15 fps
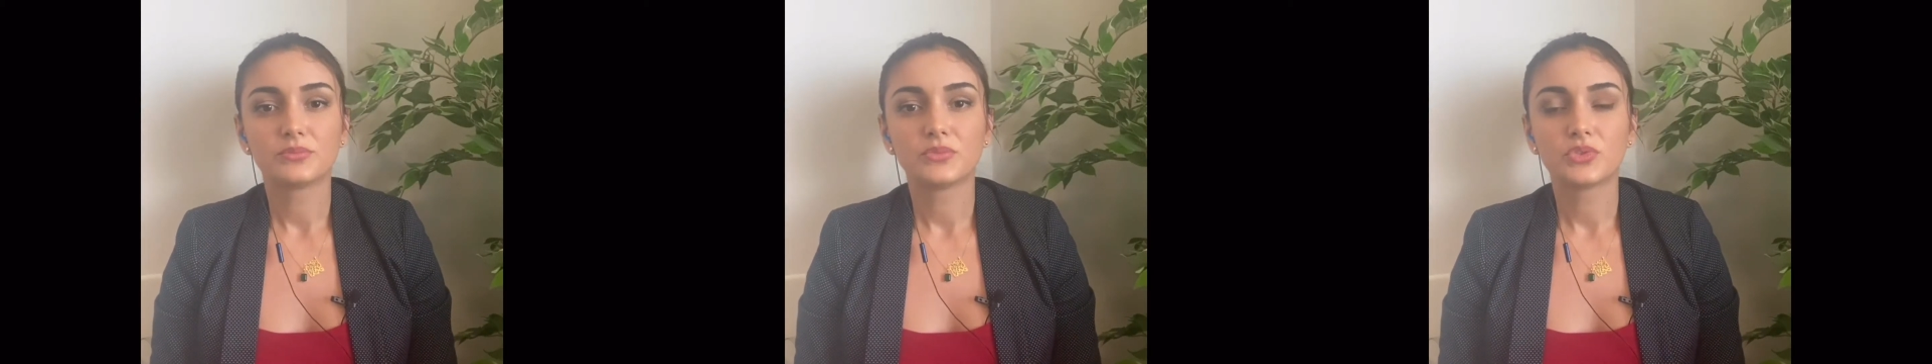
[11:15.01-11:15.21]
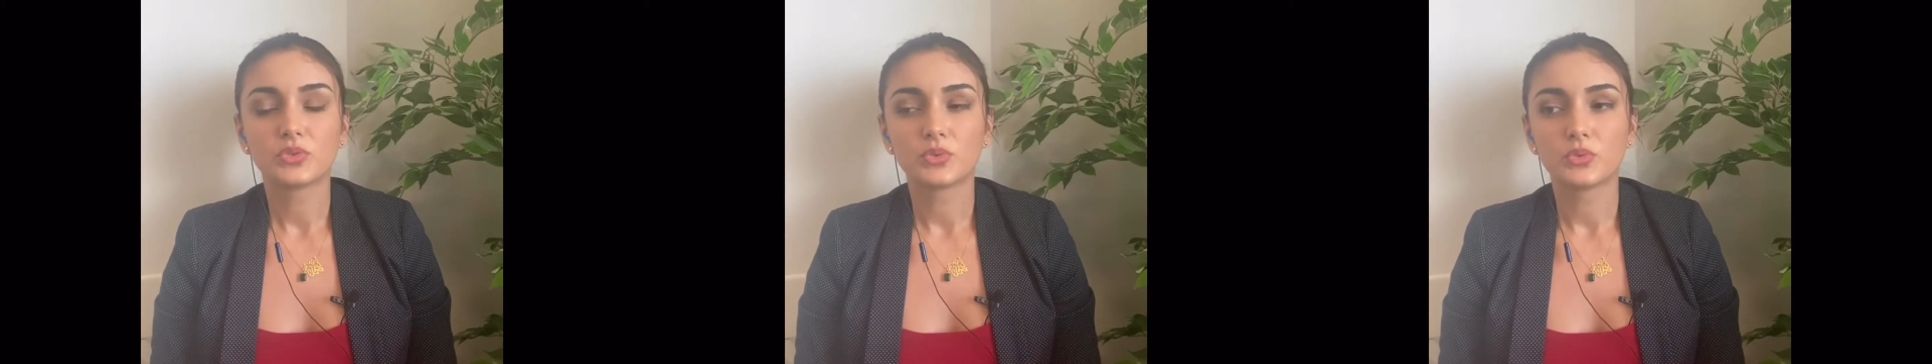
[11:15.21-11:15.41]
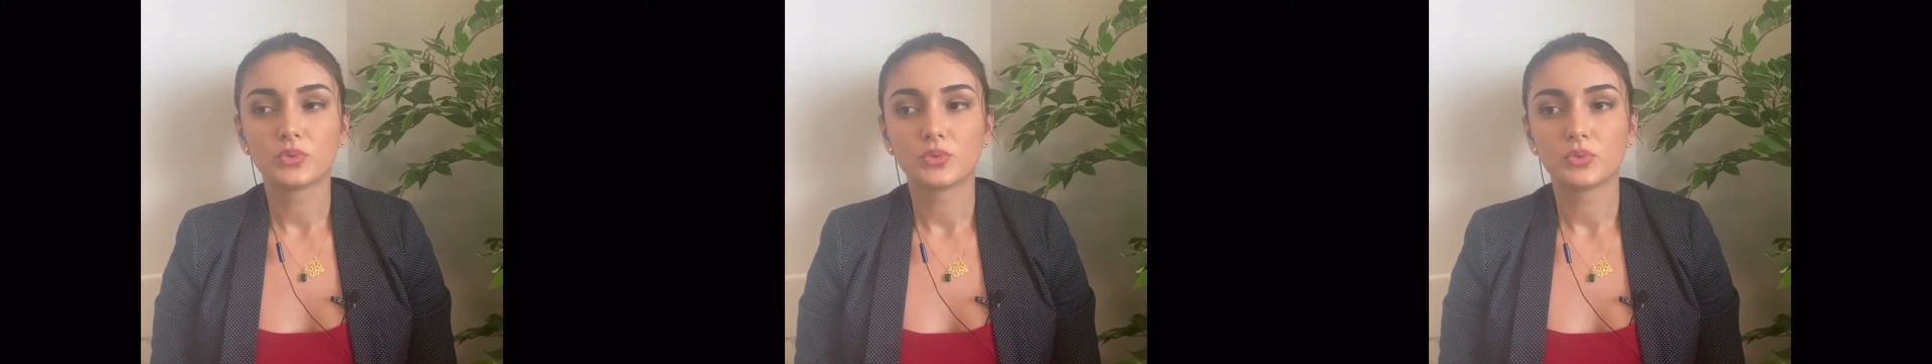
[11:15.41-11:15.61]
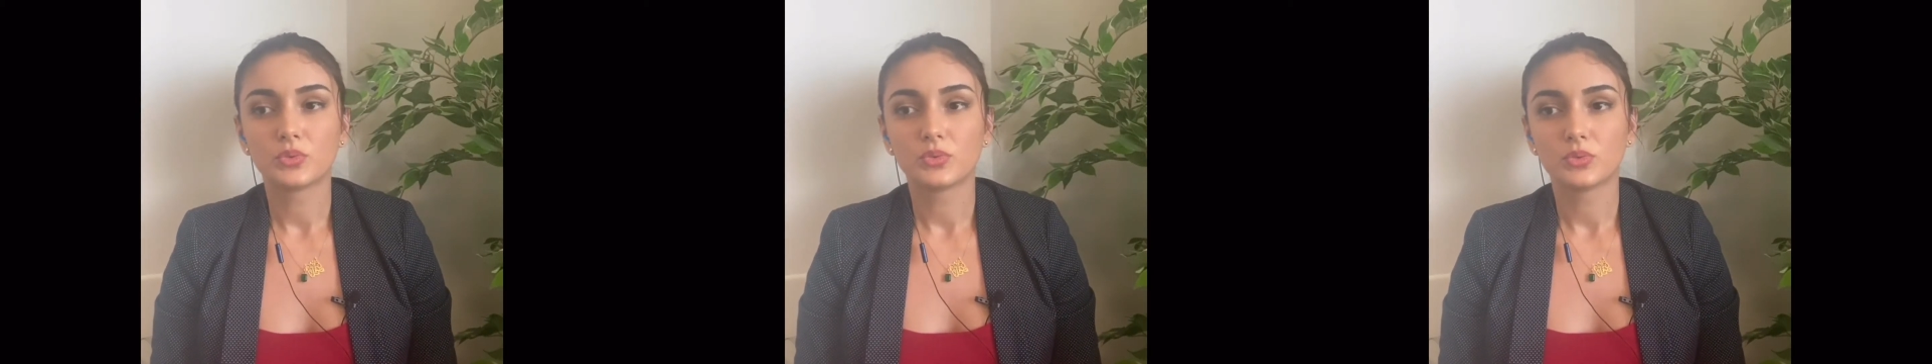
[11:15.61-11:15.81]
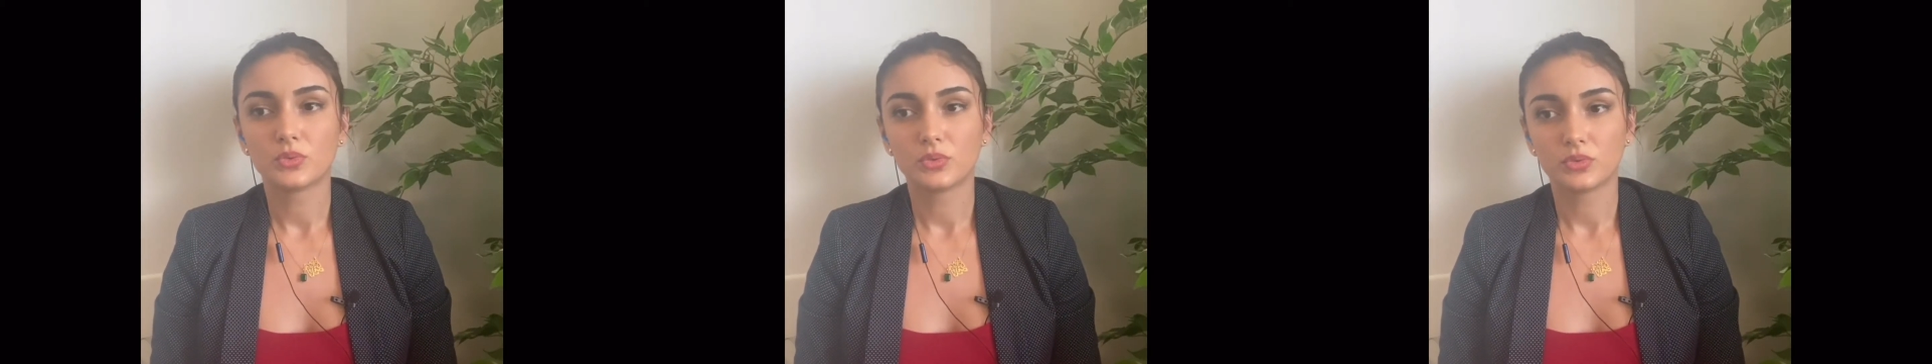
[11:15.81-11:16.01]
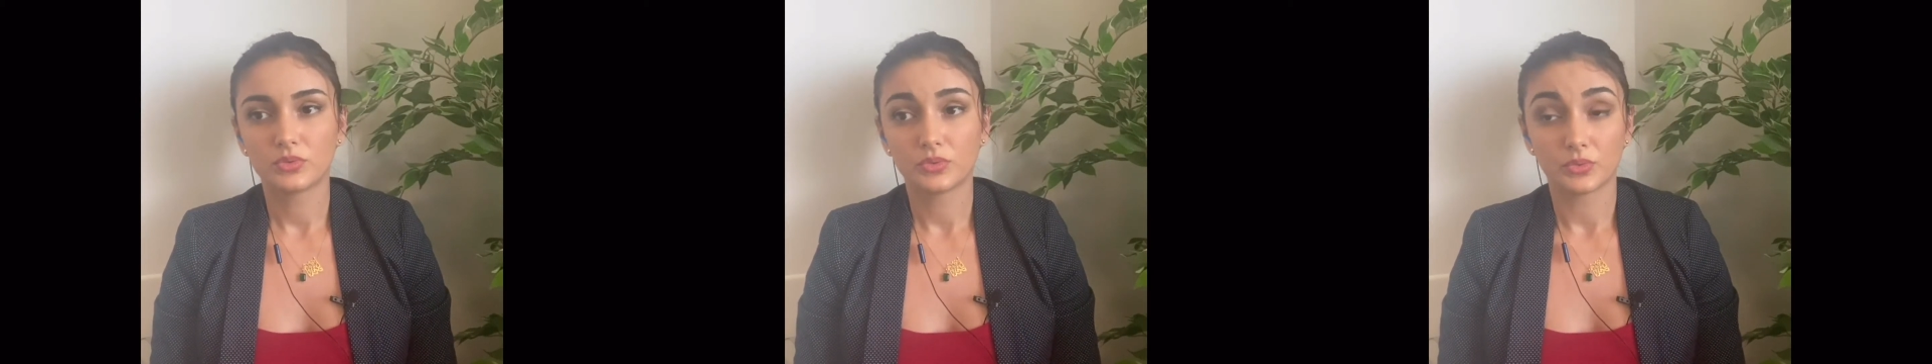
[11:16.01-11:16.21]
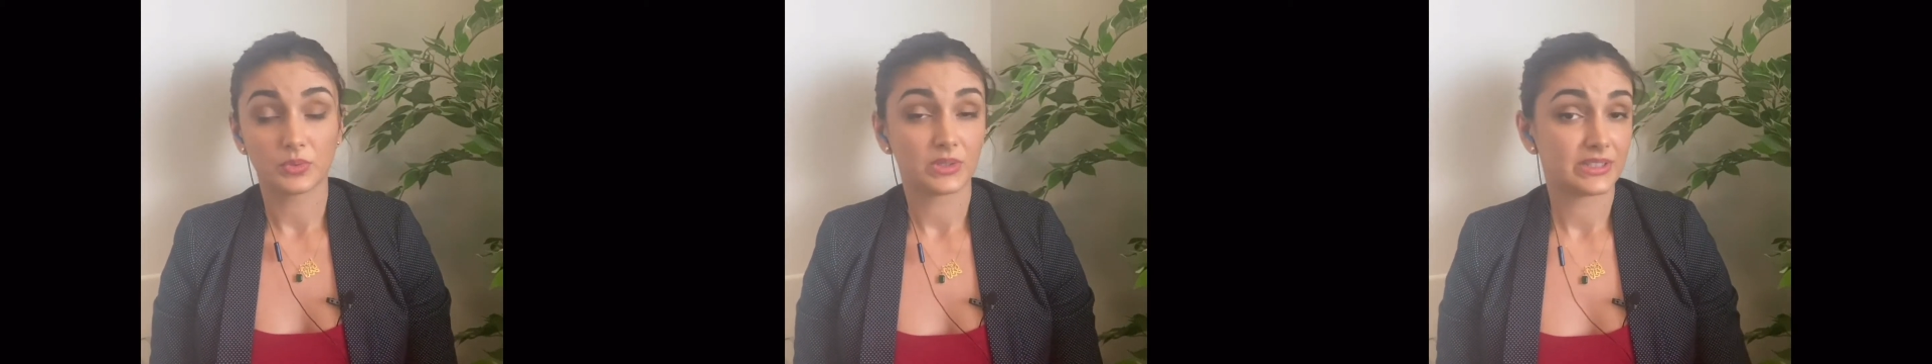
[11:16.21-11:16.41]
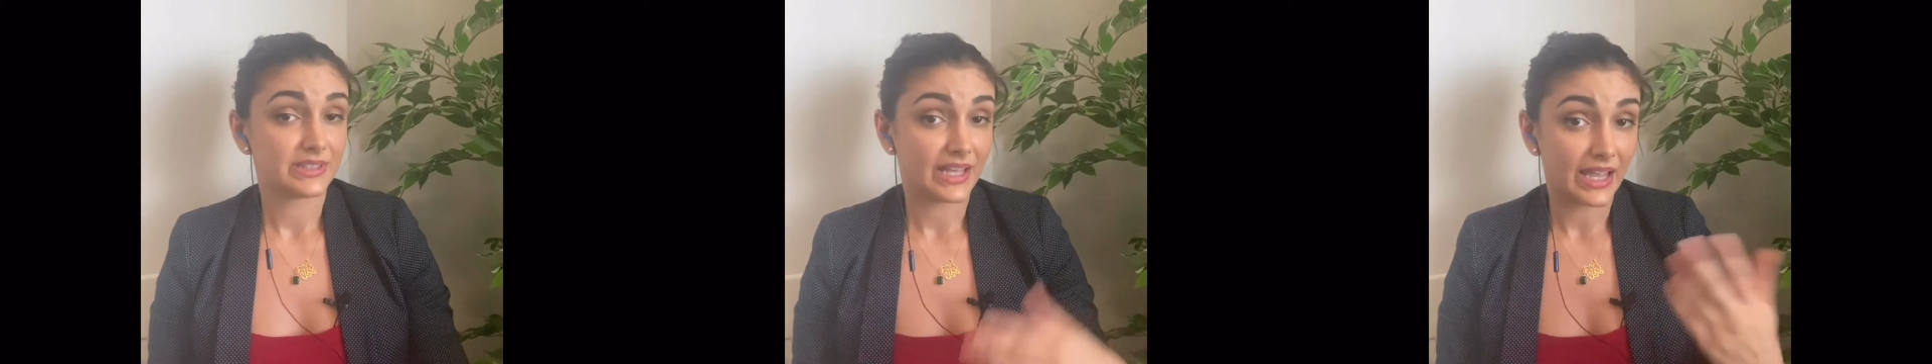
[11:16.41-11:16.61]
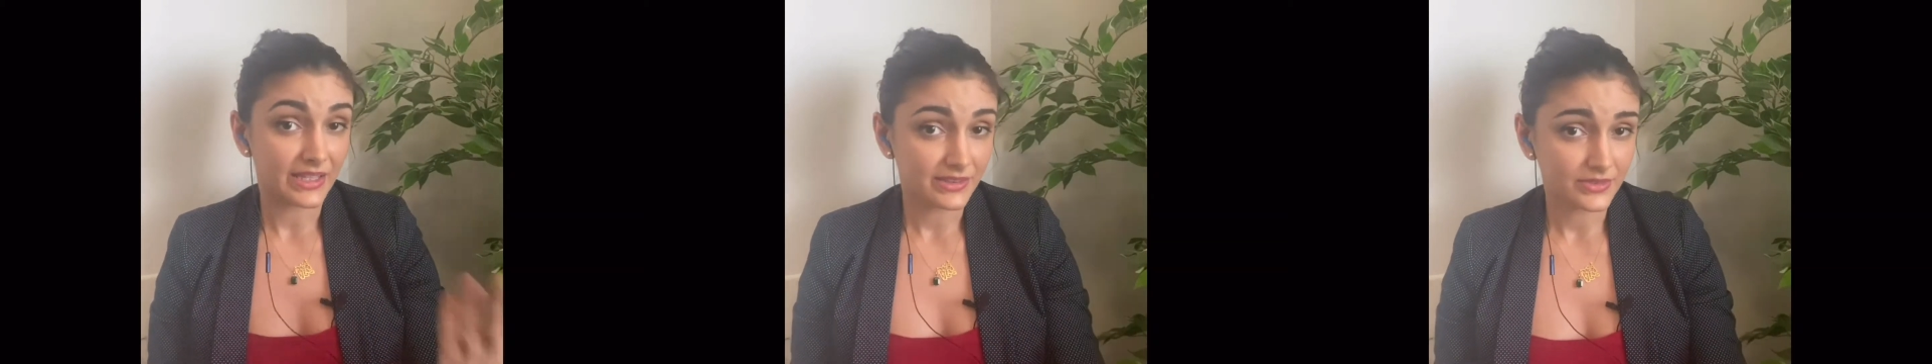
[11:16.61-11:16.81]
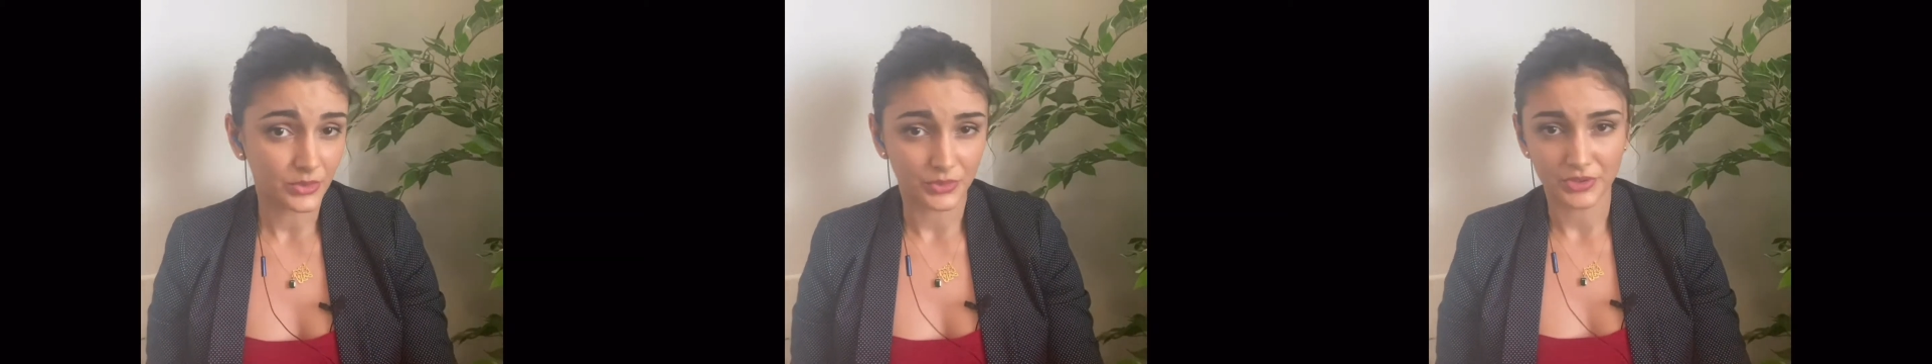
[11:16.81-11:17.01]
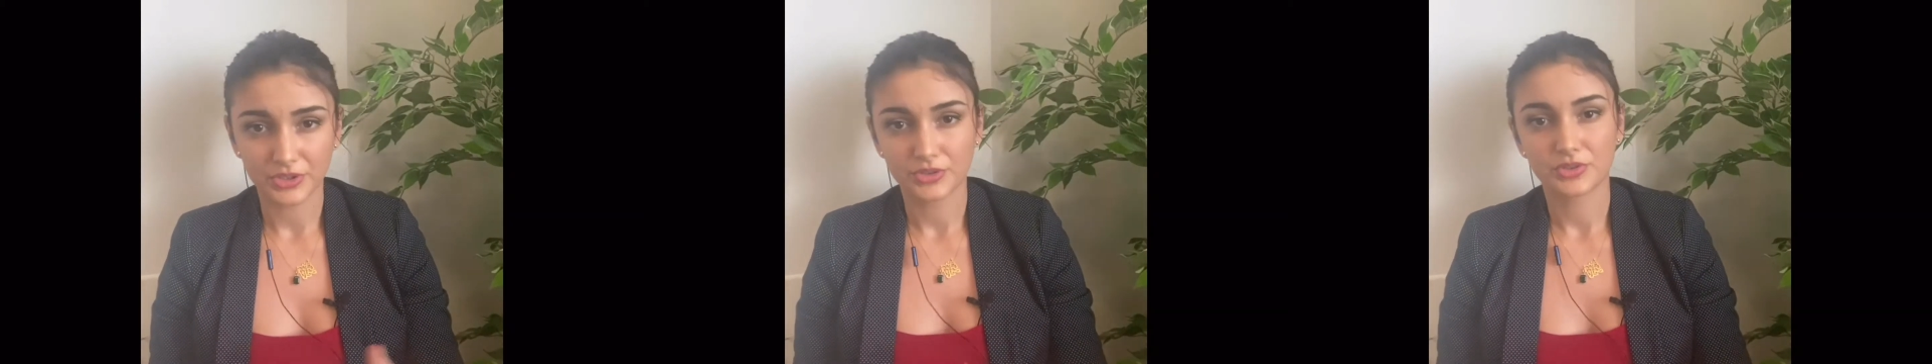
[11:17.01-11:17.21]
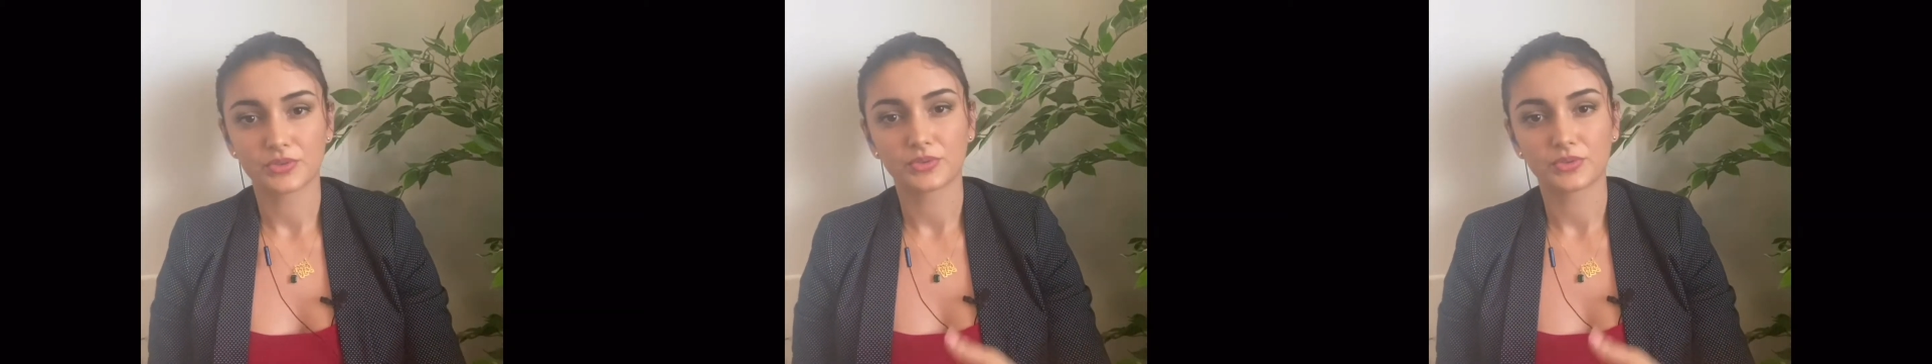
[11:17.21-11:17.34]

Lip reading: to a date, or